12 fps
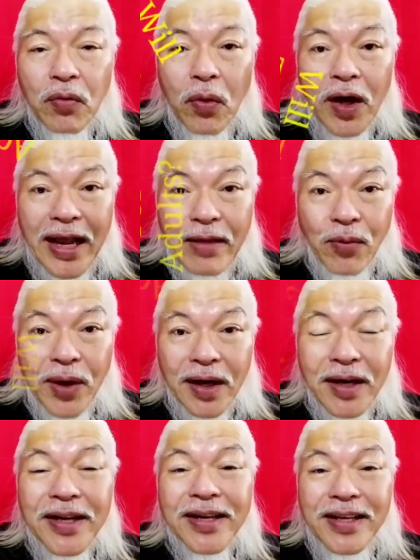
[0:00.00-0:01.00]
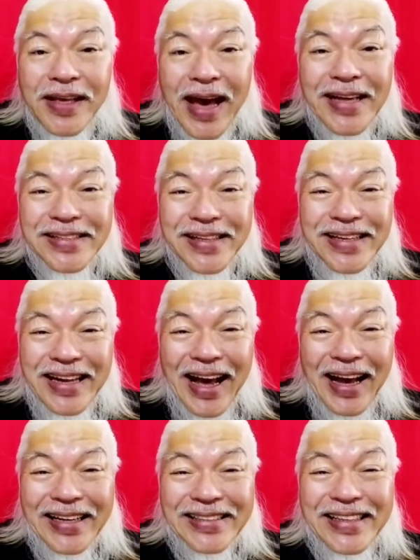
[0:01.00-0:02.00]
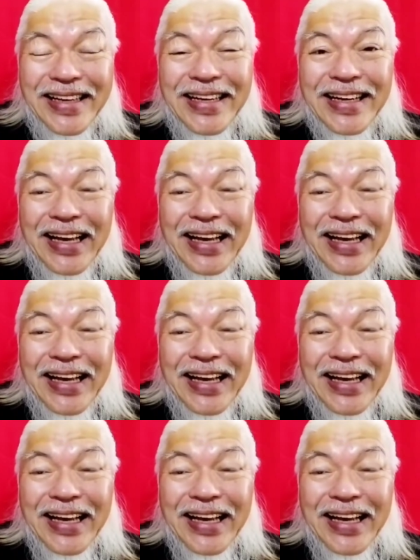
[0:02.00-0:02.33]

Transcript: Will that work? Yes, it does.